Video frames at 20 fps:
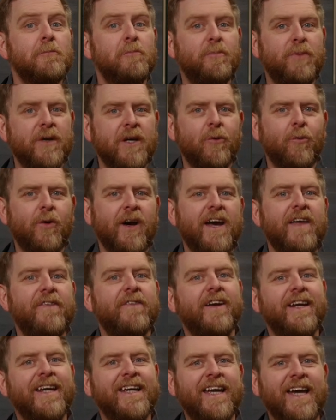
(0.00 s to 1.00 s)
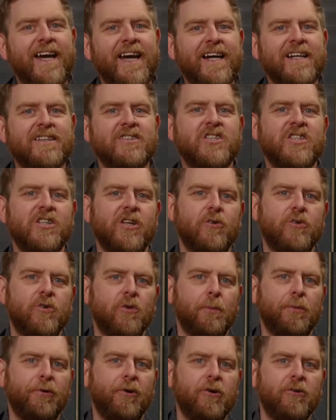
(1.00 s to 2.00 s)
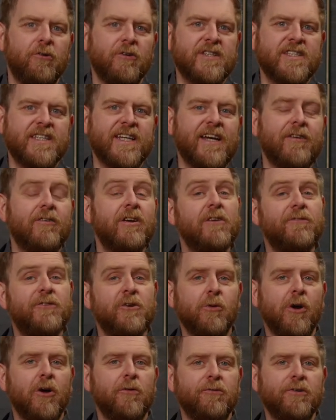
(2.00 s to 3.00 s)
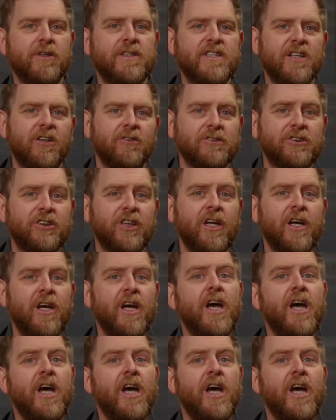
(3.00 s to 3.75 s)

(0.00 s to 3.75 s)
be aware that it can slow your progress down if you overindulge.